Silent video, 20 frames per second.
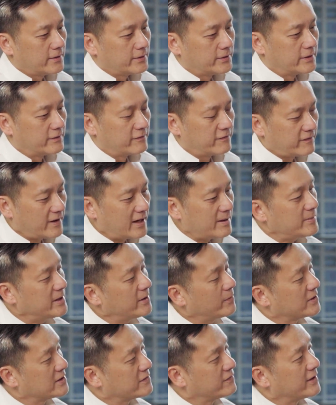the family
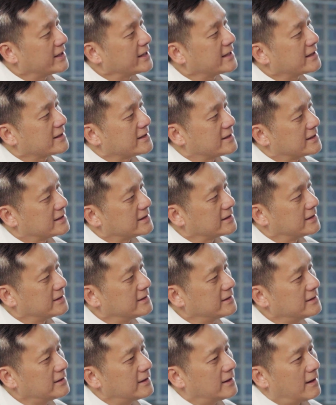was very
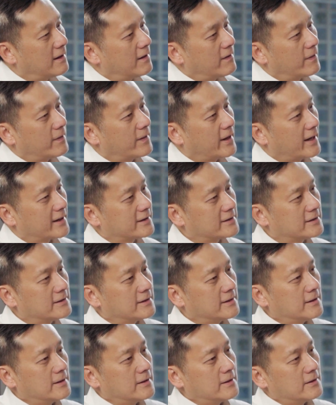concerned that
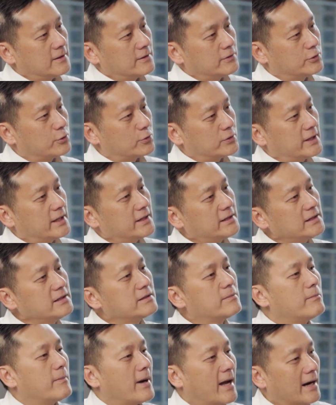donating
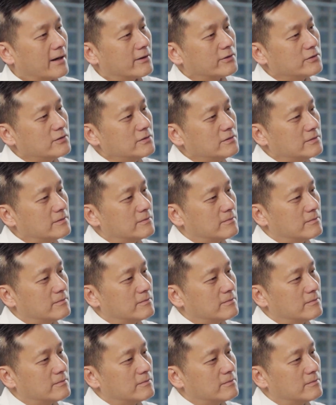the marrow